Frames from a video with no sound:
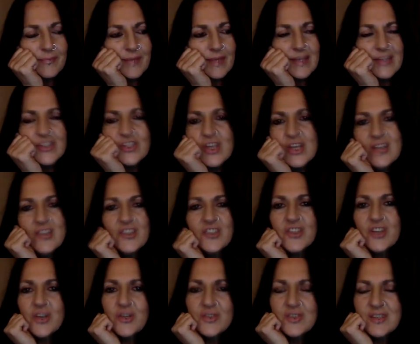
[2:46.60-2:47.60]
it's changed
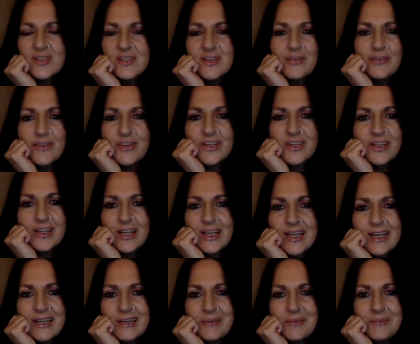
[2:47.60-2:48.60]
so
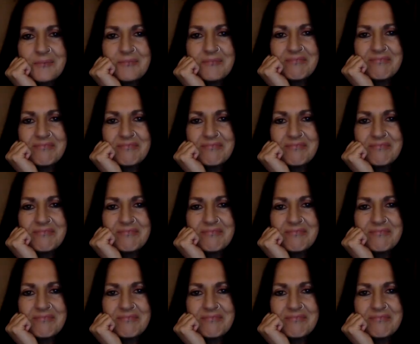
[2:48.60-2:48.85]
significantly